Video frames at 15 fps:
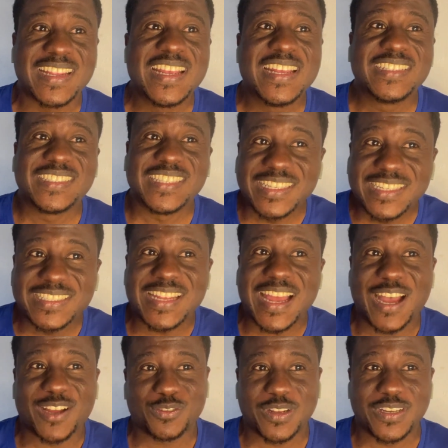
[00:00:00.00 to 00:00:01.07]
But then
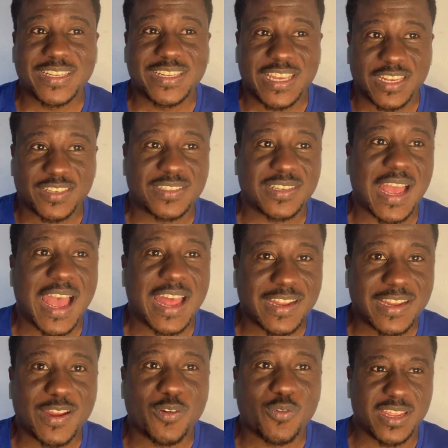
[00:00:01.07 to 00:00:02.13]
the lead actually
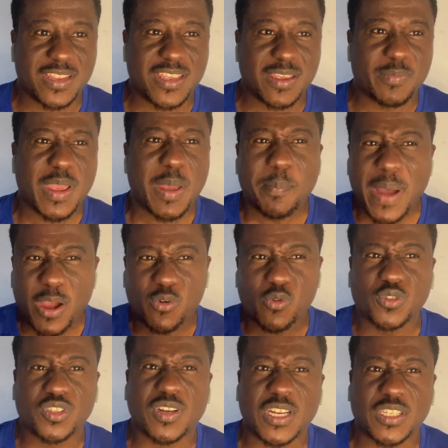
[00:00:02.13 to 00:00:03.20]
gets a goal in the game.
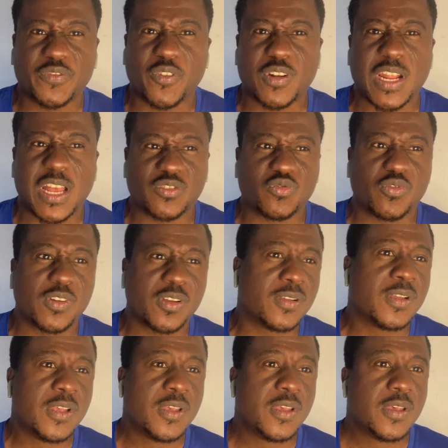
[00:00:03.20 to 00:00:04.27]
And Marcus Rashford
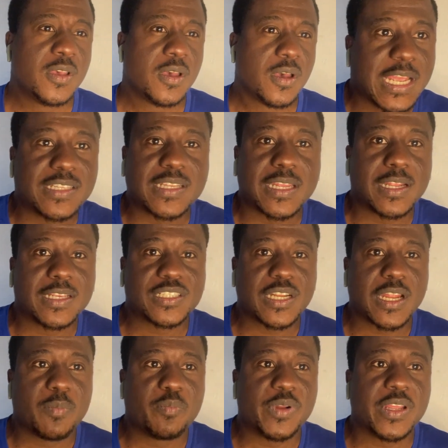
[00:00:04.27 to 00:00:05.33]
as well, during the
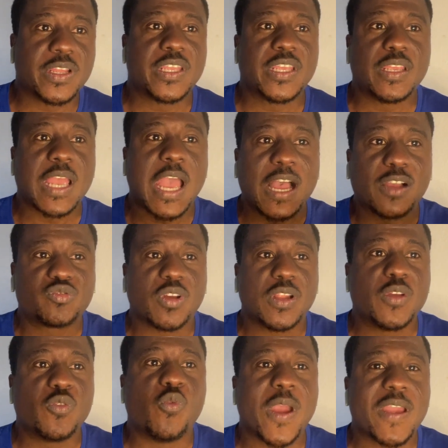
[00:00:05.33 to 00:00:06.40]
international break, he
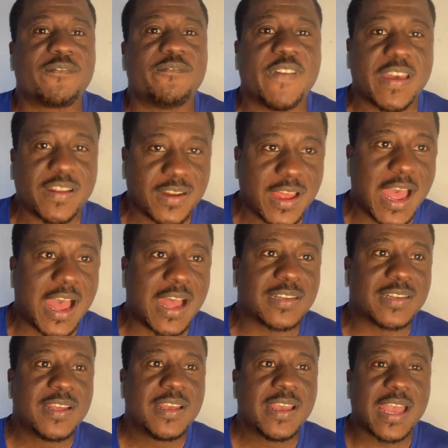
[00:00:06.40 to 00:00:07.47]
actually worked
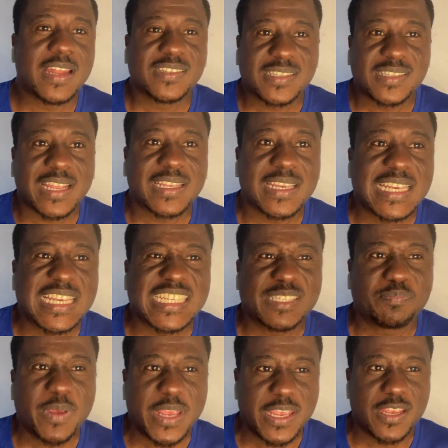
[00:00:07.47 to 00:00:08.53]
very hard and it's like
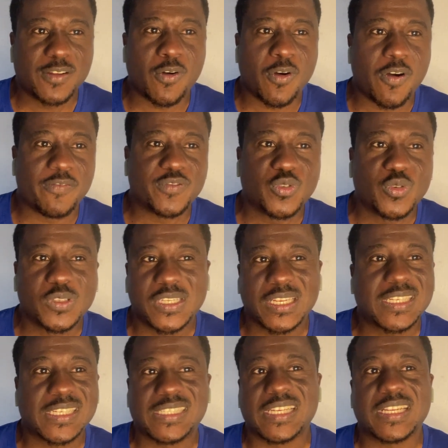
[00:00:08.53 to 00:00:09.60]
it's paying off.
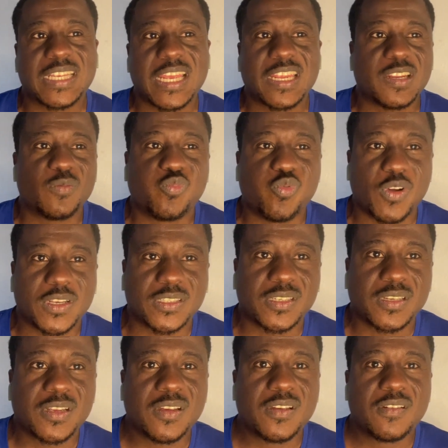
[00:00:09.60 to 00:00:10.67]
Do you think it's a turning
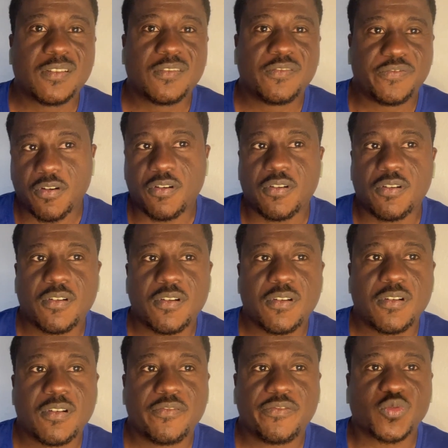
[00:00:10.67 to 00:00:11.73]
point
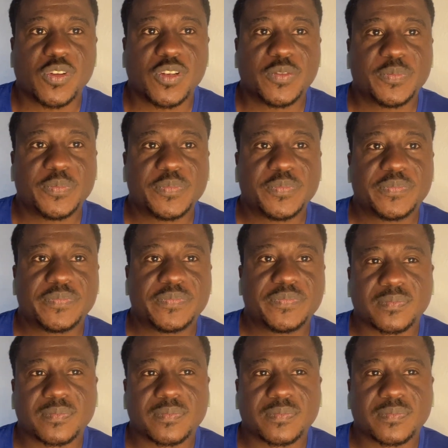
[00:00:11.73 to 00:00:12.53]
for him as well?